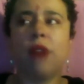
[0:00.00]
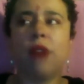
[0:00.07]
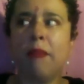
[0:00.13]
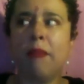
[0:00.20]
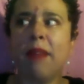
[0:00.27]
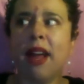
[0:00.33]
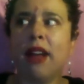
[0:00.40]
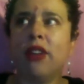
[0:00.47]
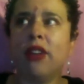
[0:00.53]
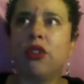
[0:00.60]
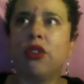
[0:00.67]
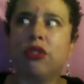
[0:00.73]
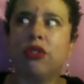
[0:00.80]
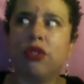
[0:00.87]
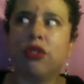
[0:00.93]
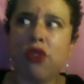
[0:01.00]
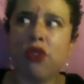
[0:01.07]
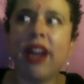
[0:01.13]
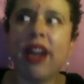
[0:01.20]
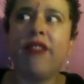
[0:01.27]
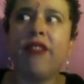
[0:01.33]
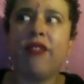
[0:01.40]
not
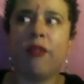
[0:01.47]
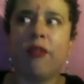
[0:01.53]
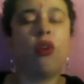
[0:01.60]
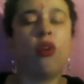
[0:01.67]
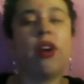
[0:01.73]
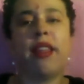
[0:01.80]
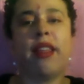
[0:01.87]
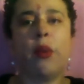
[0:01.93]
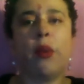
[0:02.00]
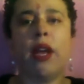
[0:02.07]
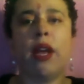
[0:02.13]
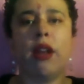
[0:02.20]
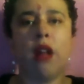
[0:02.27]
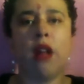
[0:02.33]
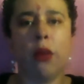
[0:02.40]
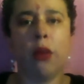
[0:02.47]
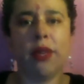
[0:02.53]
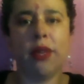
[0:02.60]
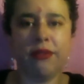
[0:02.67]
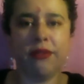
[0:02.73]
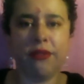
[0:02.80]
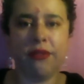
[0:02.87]
trying for more. And I think we can always
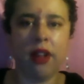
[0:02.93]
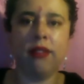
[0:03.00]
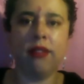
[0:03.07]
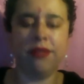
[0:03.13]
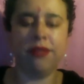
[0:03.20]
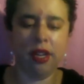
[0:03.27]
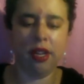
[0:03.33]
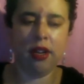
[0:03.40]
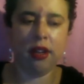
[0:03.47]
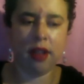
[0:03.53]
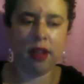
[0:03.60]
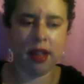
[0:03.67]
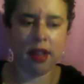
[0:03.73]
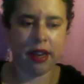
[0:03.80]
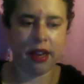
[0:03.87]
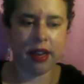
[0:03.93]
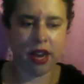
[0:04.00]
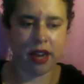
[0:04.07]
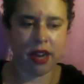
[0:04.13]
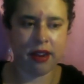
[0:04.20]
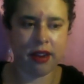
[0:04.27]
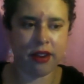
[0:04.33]
evolve
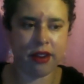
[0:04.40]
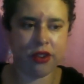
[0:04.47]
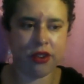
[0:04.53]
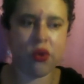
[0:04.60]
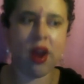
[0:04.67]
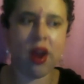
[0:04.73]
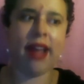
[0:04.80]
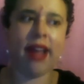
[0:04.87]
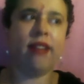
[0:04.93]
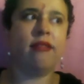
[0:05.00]
and try